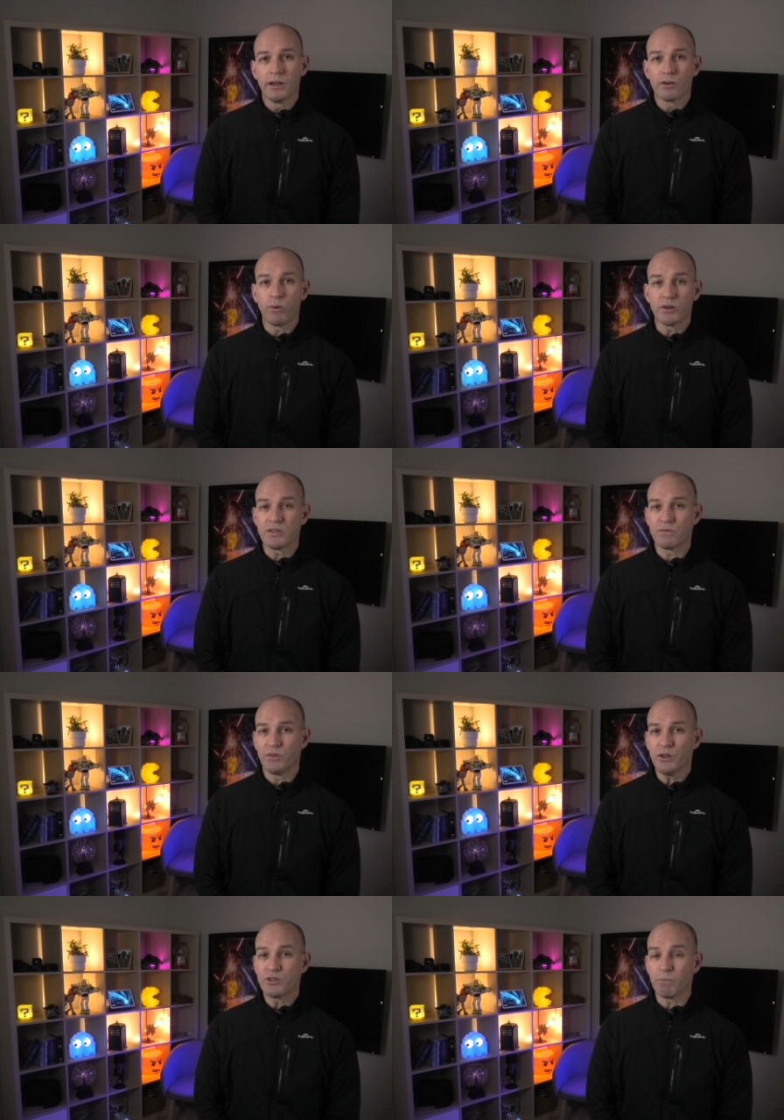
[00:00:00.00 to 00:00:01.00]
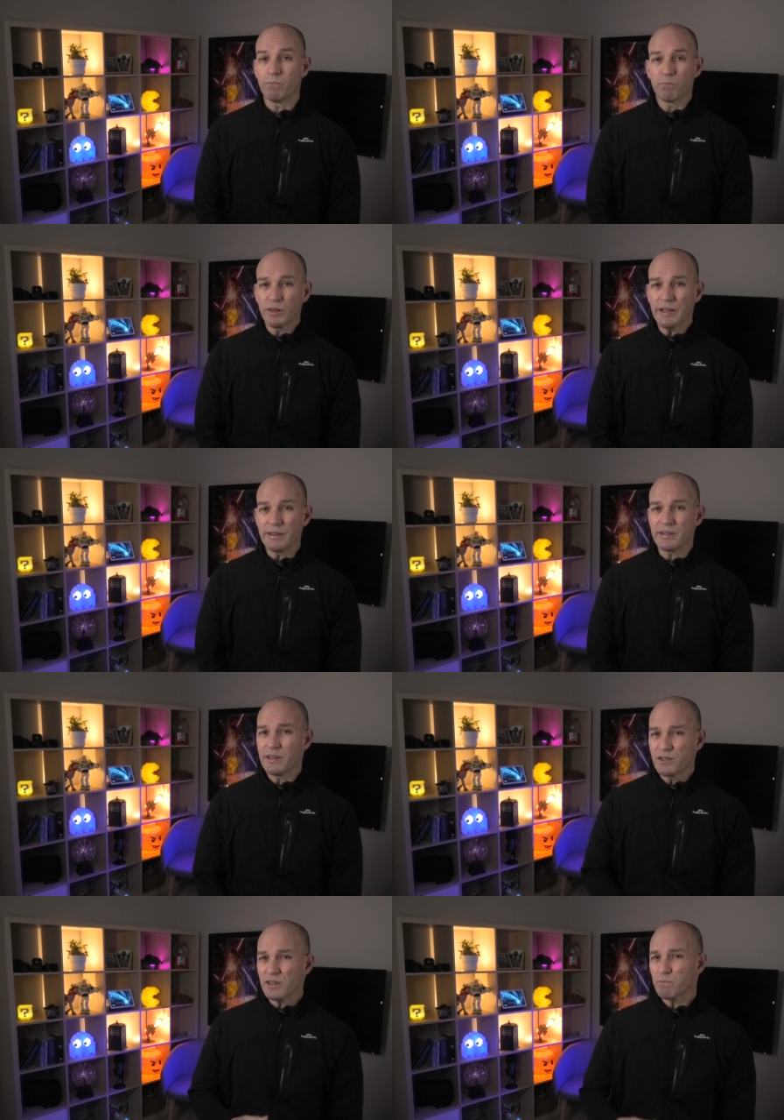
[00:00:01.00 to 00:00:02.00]
Qantas Virgin, please
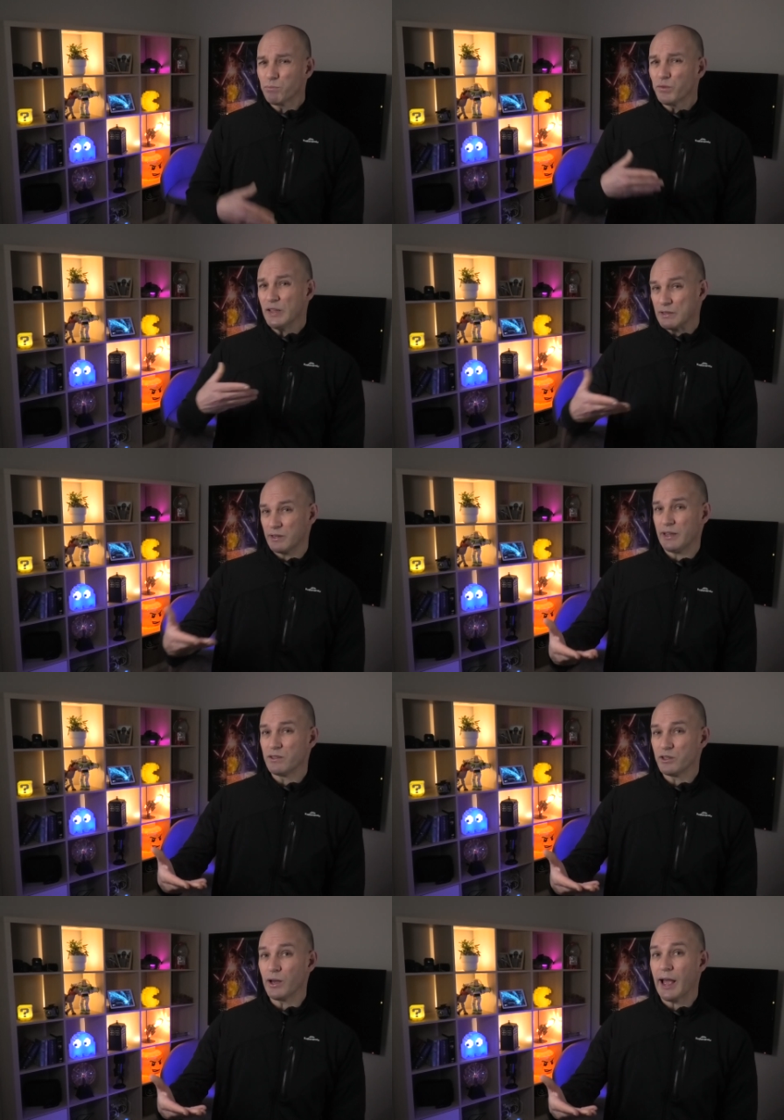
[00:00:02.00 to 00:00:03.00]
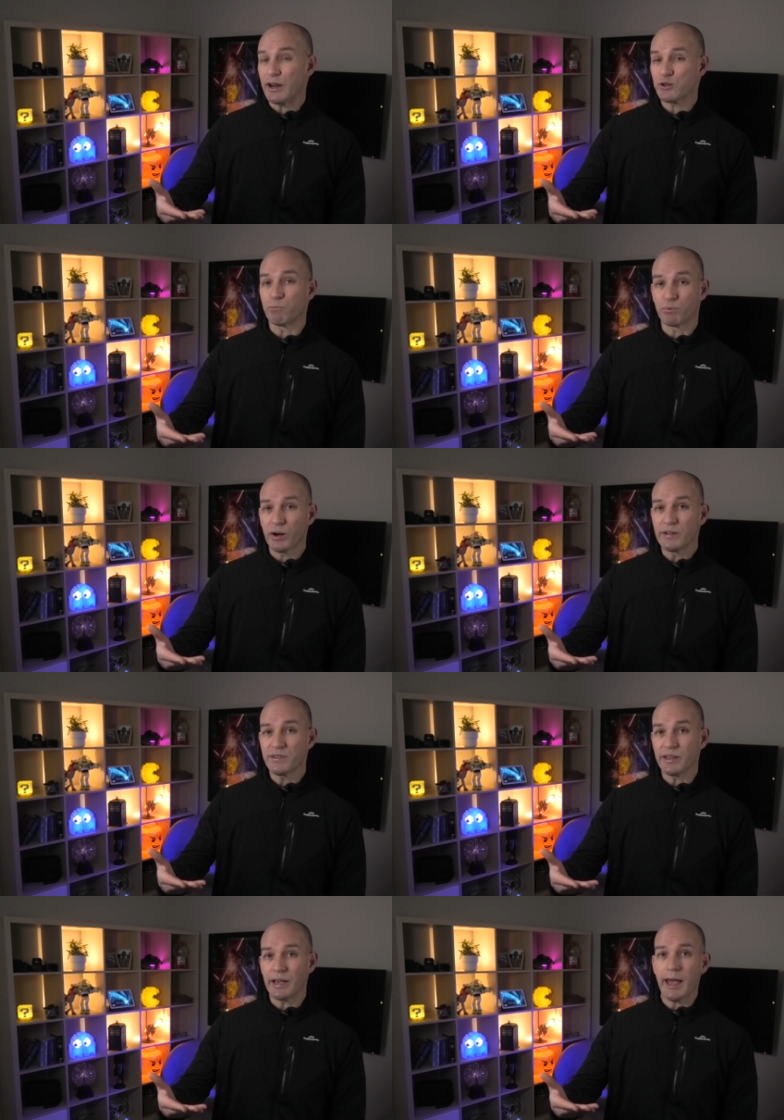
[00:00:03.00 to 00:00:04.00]
just put this into your actual
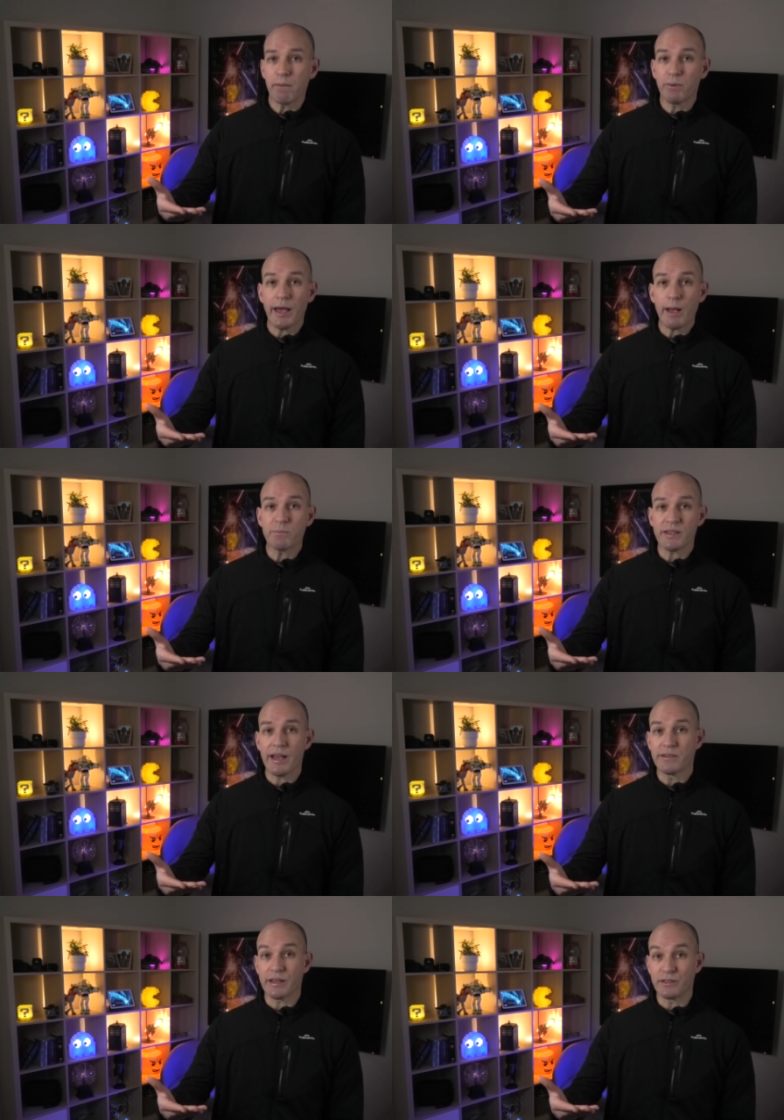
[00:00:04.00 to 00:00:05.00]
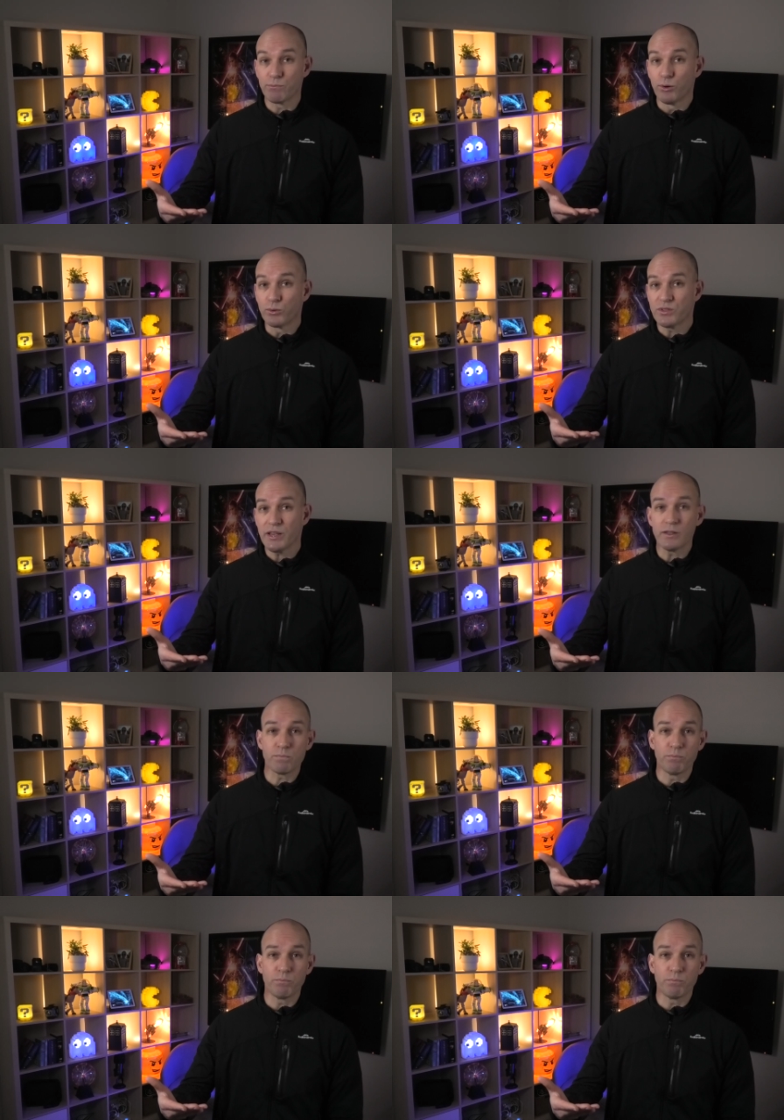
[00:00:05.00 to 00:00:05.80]
pricing and perhaps as a small tick